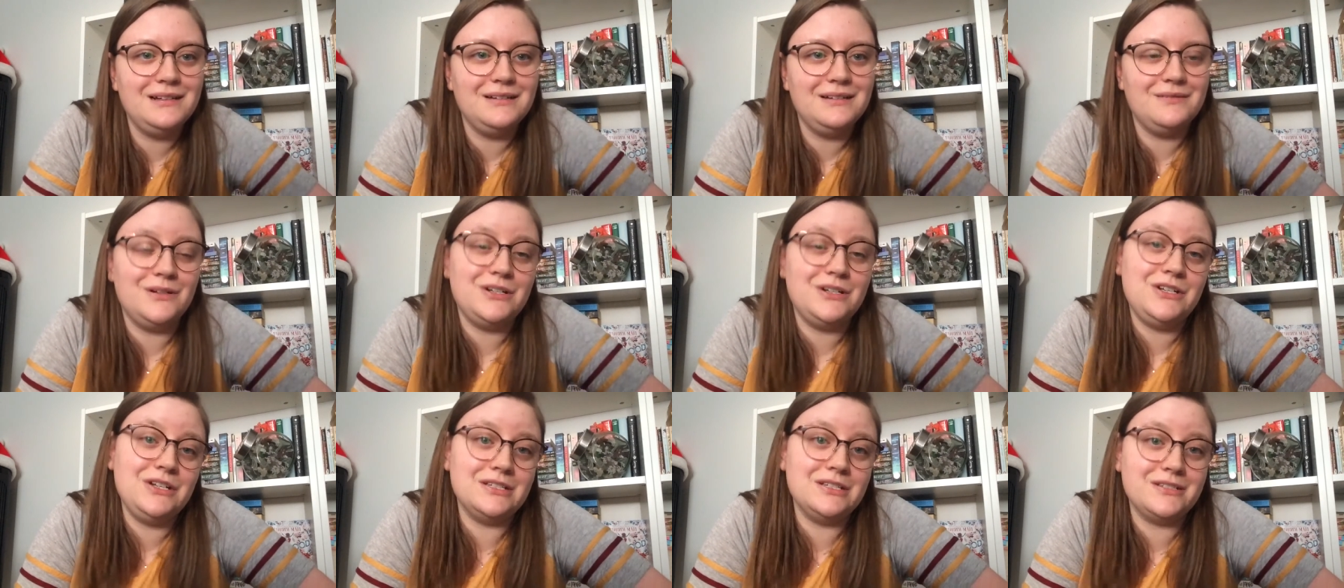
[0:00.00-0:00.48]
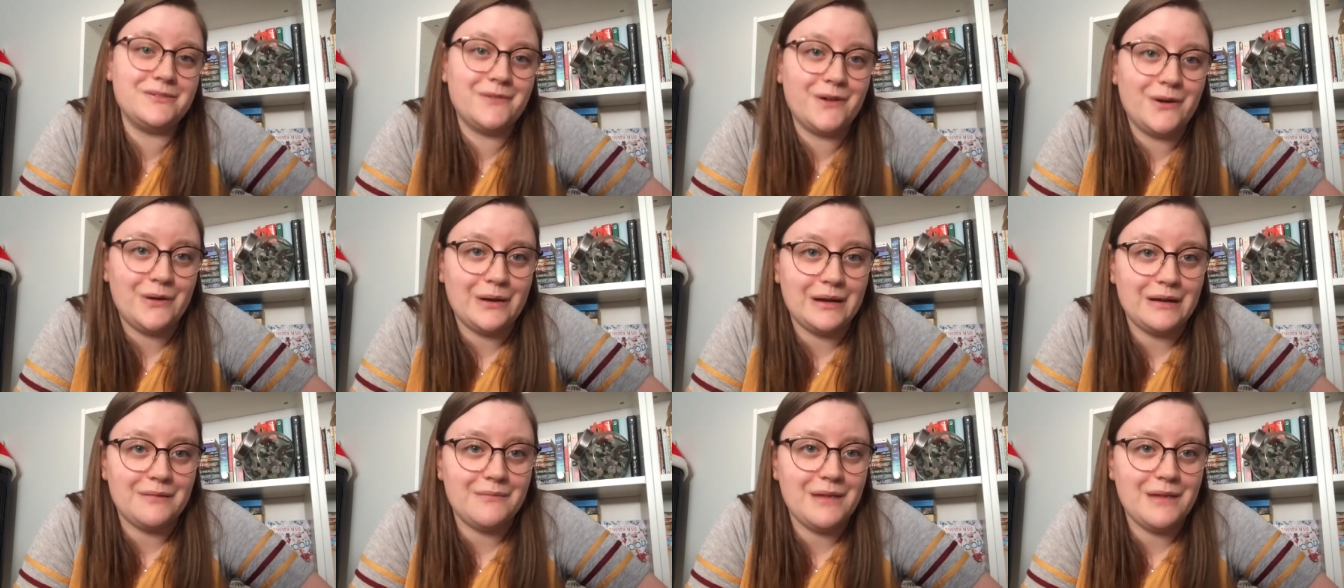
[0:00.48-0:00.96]
which is
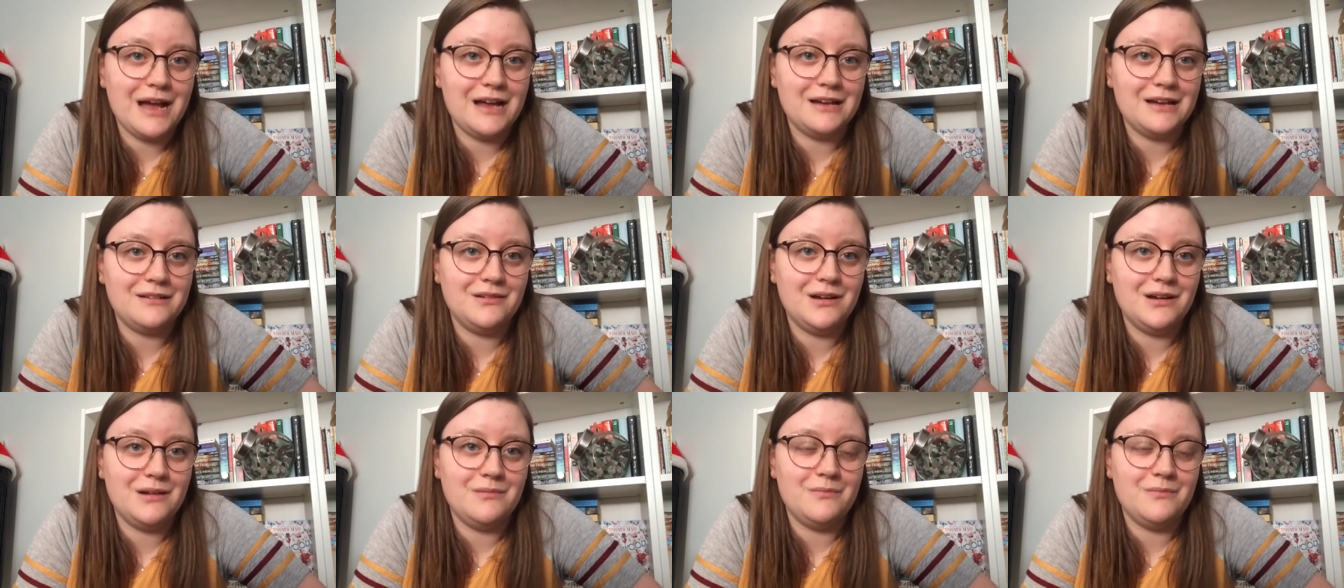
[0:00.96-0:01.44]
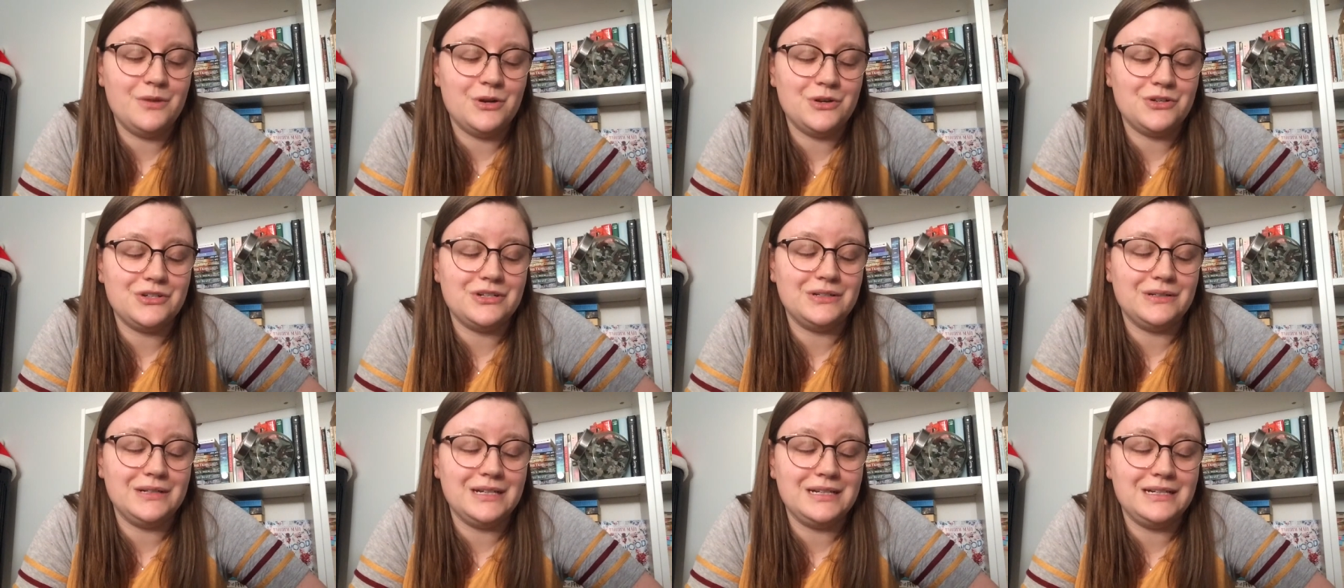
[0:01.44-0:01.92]
growing
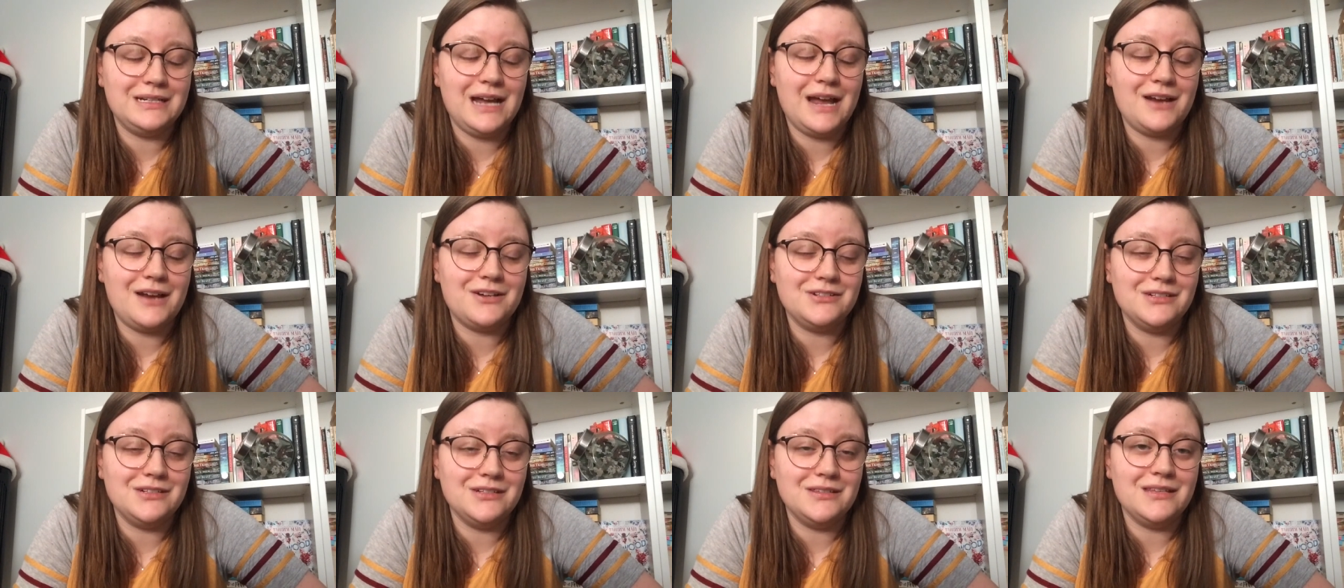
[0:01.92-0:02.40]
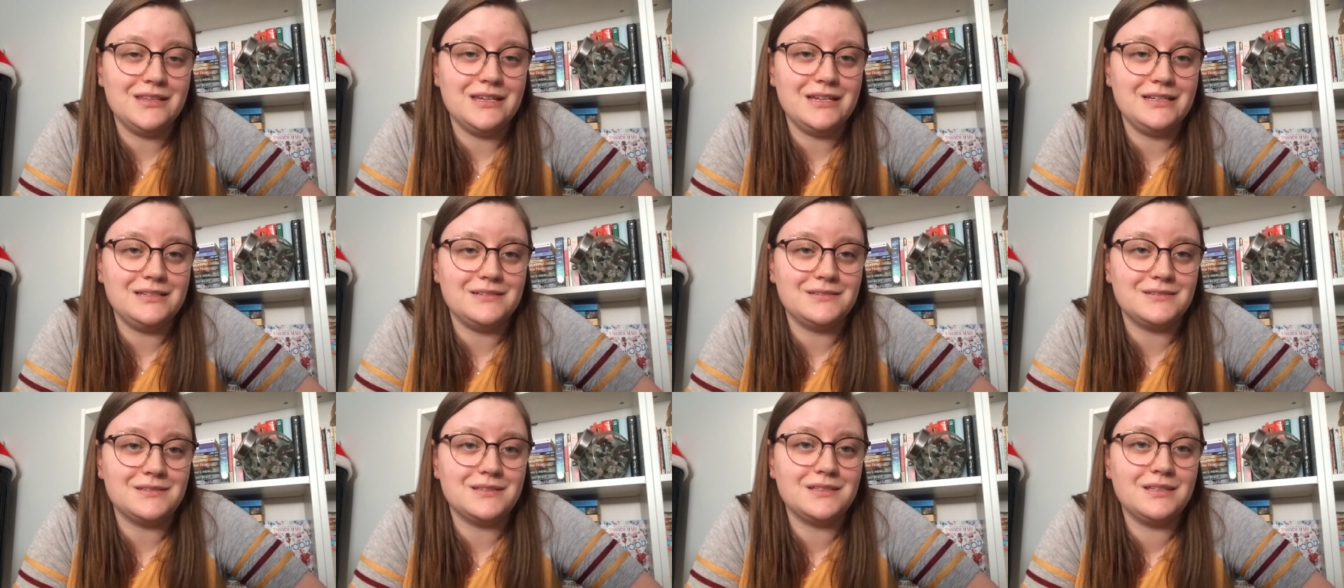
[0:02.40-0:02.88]
emotionally attached to
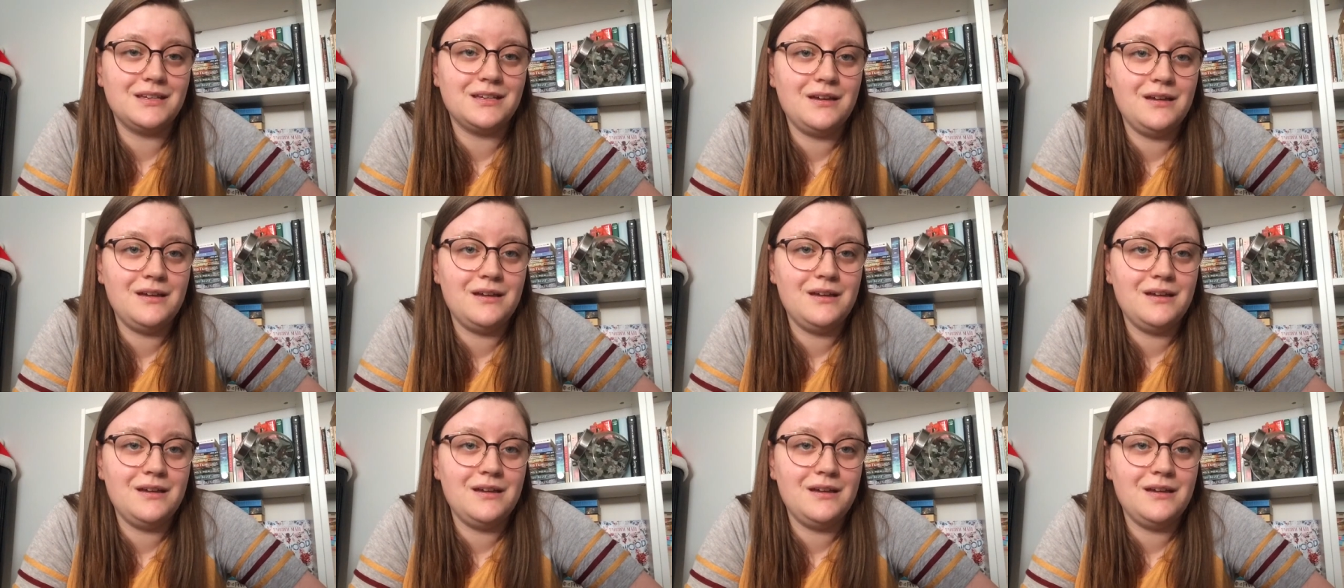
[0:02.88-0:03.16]
things.